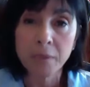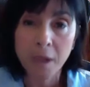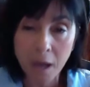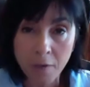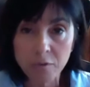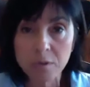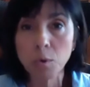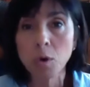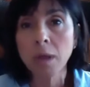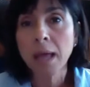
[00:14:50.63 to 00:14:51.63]

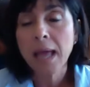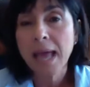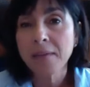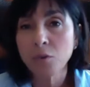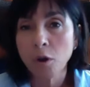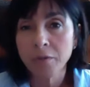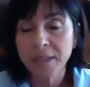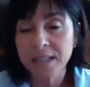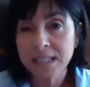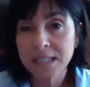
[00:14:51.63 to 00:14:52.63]
comfortable and their
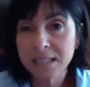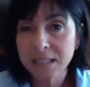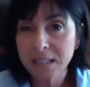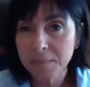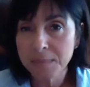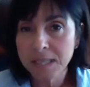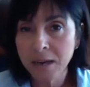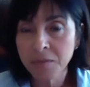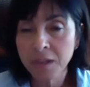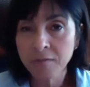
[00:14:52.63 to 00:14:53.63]
authenticity comes
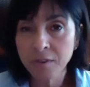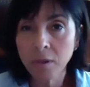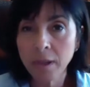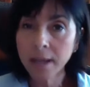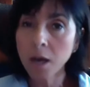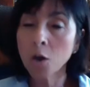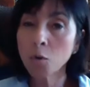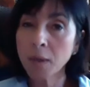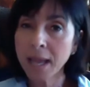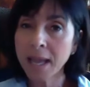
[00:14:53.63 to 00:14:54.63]
out, they feel like,
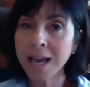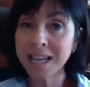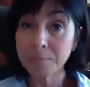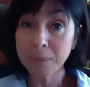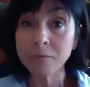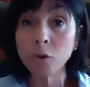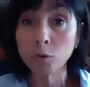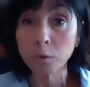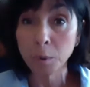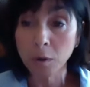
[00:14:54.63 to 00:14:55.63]
okay, I can be
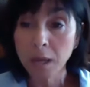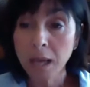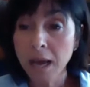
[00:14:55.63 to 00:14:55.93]
vulnerable.